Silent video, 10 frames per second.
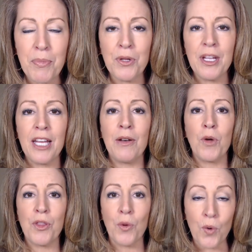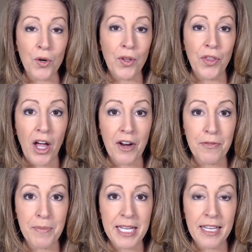and what the world thought of
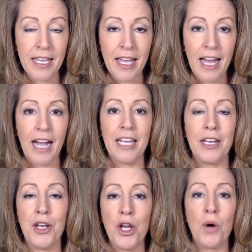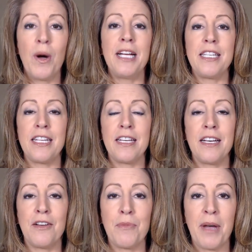me. I had no idea
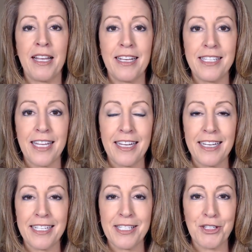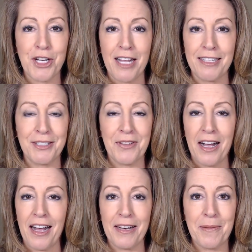of my identity as a child of
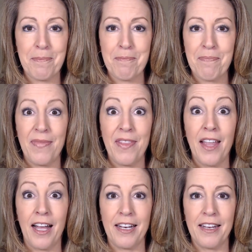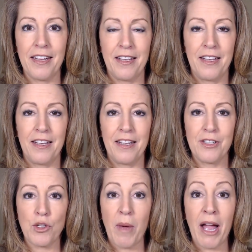God. None.
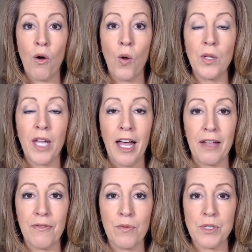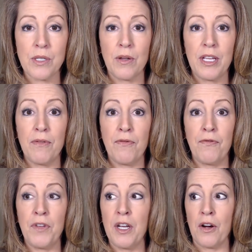So my whole life was in
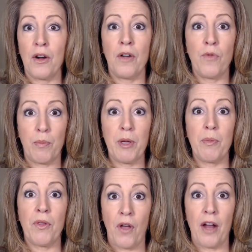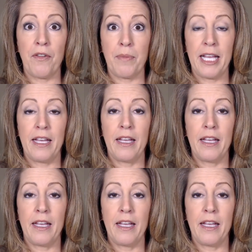fear of what people thought of me.